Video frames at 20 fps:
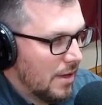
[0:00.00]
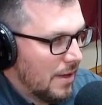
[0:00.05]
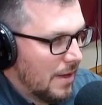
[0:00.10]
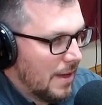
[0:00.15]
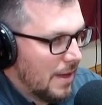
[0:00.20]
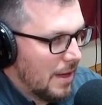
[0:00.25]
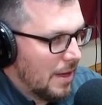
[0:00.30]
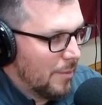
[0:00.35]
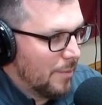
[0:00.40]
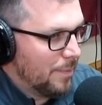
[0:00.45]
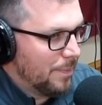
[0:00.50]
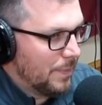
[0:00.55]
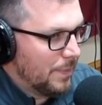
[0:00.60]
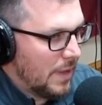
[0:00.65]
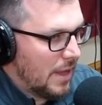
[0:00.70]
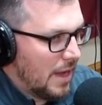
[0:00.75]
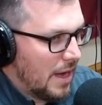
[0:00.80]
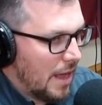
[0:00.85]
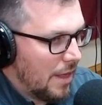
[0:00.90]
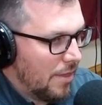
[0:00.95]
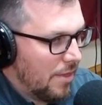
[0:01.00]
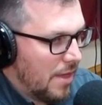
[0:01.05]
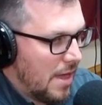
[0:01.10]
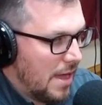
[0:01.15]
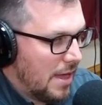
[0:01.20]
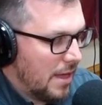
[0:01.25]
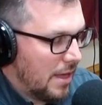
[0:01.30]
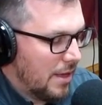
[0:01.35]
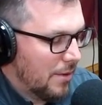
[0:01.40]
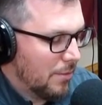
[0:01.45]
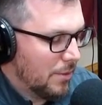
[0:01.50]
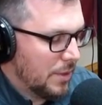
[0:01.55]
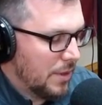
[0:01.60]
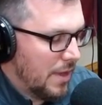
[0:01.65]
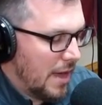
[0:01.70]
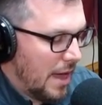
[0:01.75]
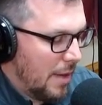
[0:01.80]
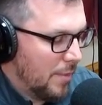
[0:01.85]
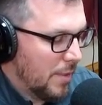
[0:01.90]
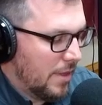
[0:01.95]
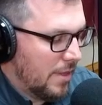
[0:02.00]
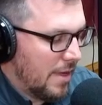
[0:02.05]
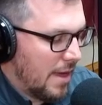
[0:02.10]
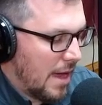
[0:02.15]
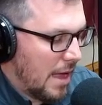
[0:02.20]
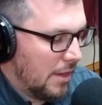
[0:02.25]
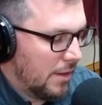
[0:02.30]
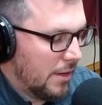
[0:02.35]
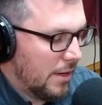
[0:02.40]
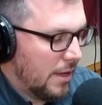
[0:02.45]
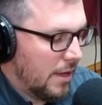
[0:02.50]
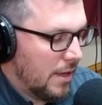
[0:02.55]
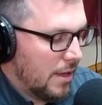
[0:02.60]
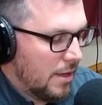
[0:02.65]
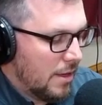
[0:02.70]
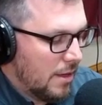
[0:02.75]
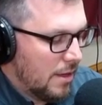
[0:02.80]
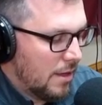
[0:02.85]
I think it was that mentality